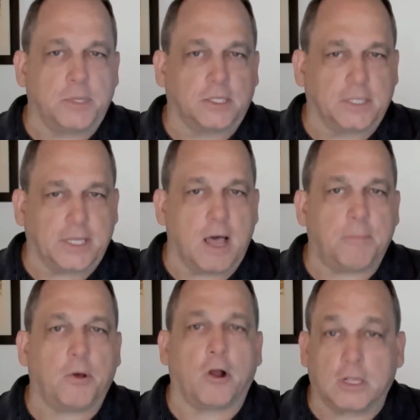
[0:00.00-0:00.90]
and
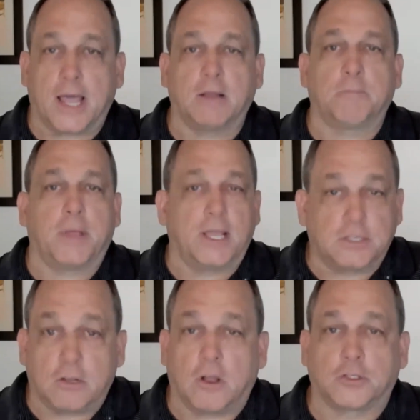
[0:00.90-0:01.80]
building up our client
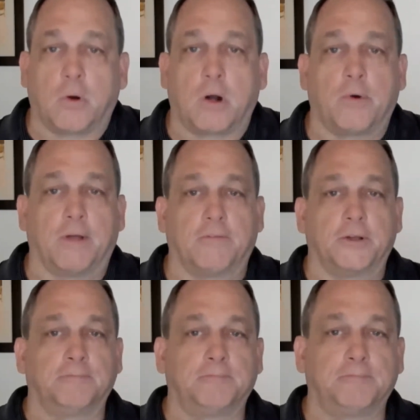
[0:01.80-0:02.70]
base and also our
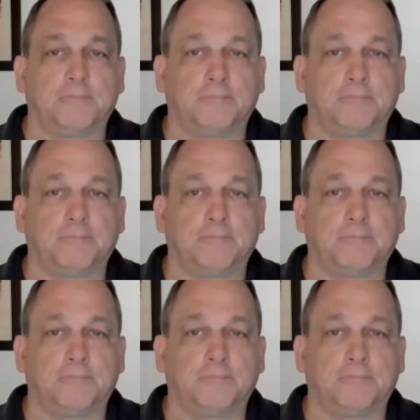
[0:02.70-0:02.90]
revenue.